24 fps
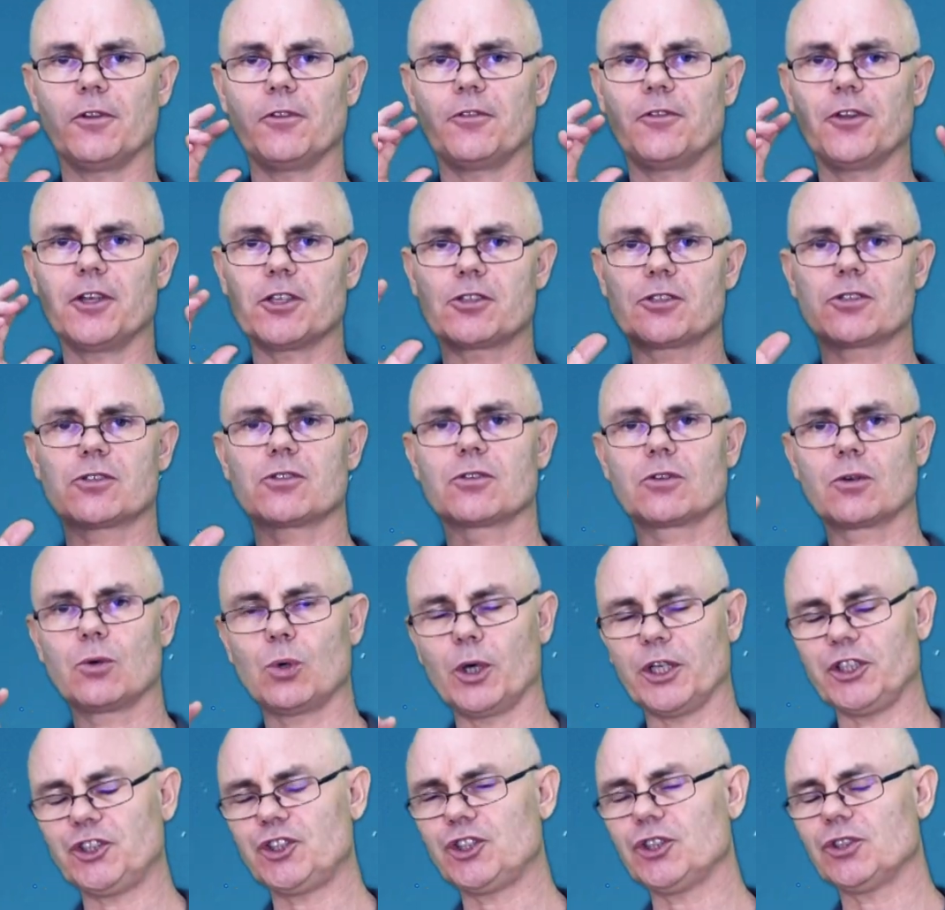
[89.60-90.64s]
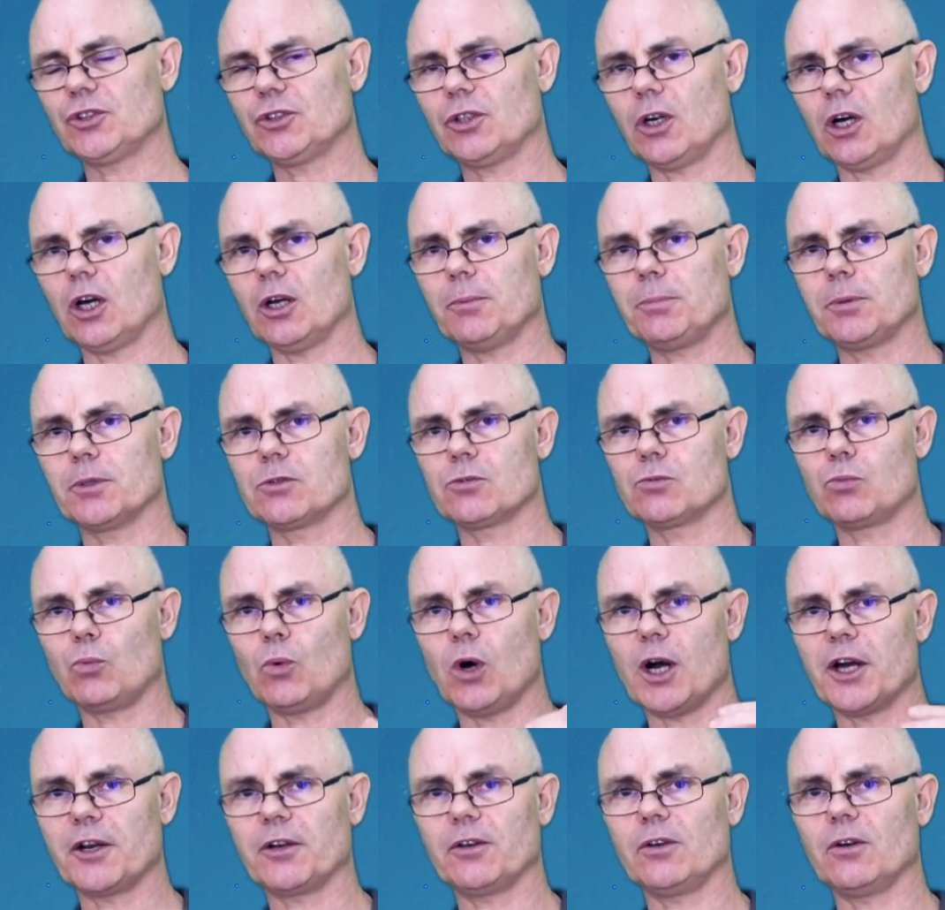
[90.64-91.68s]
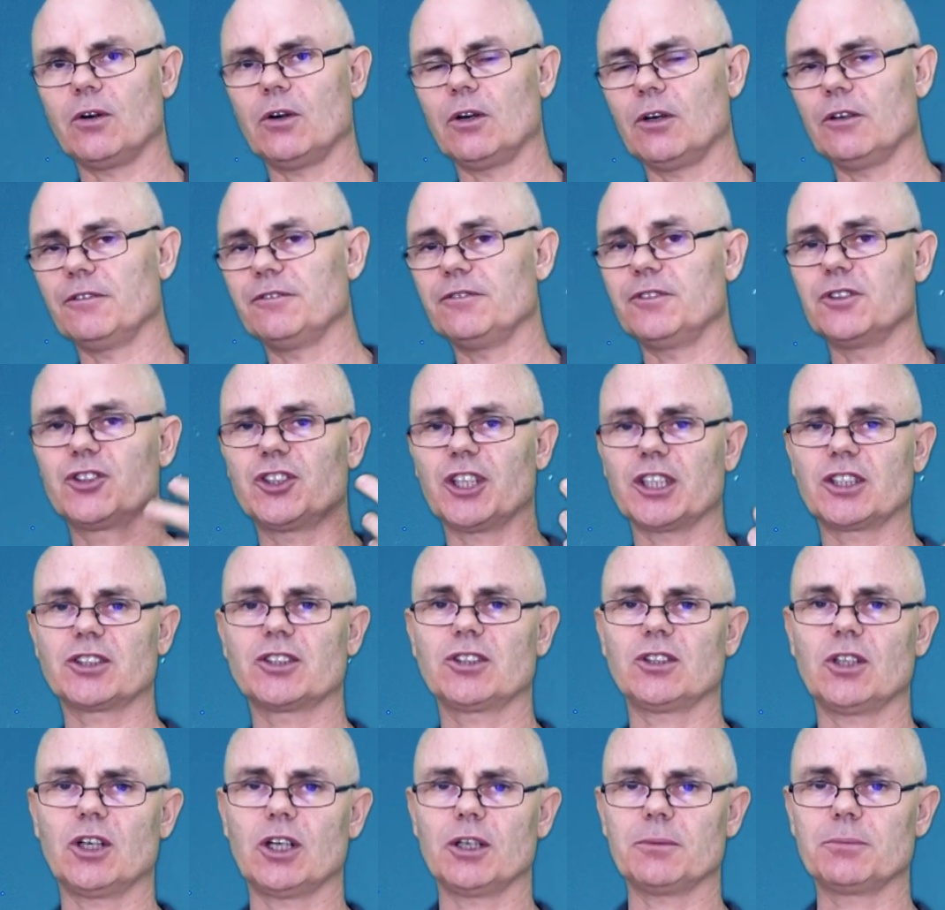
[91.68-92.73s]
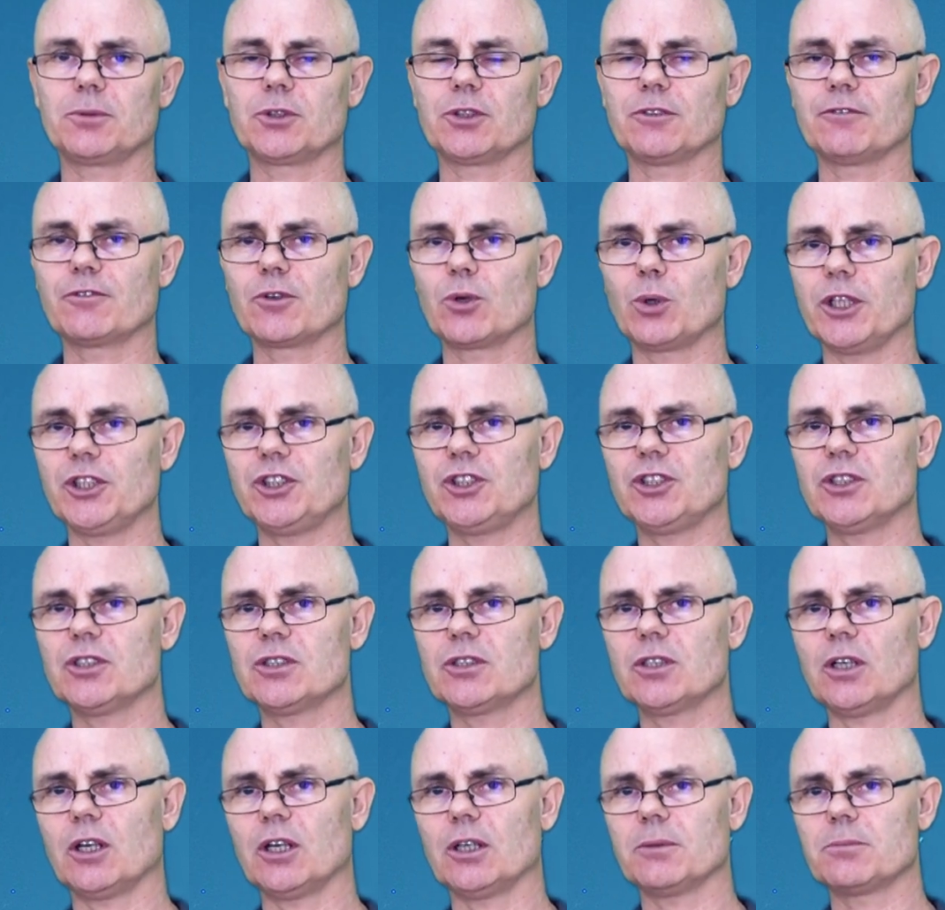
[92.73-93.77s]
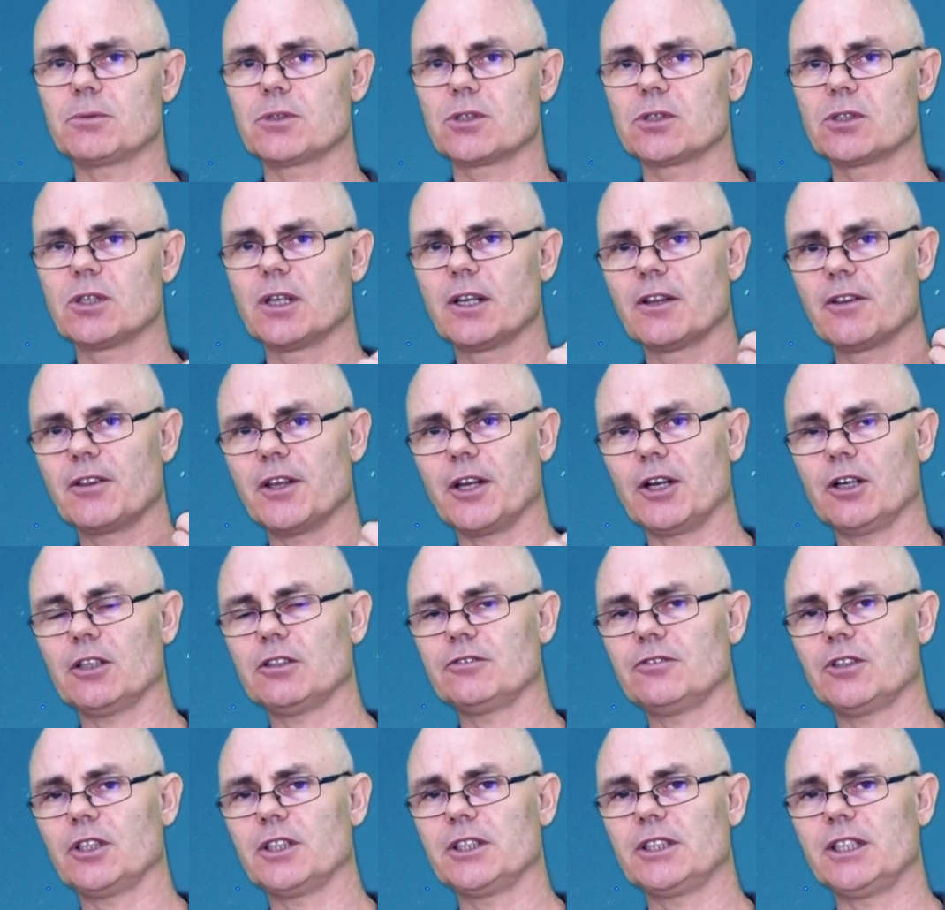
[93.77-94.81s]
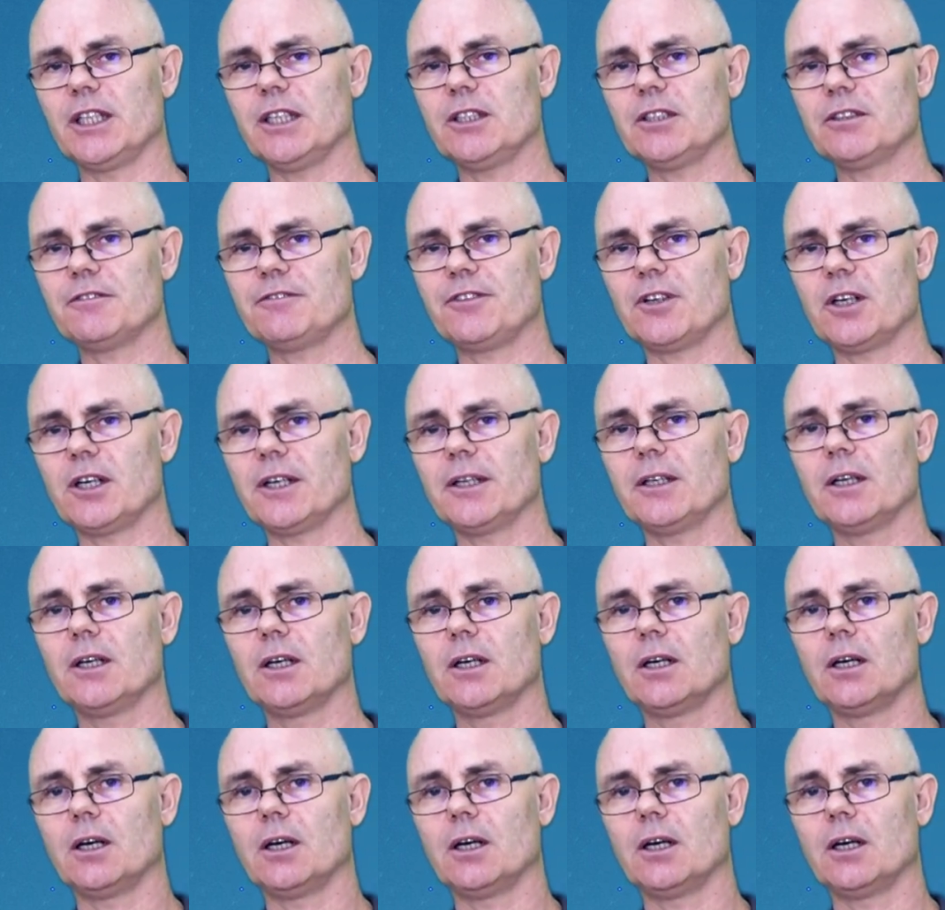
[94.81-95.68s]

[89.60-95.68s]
This question type is one of 6 types of question types that I've identified.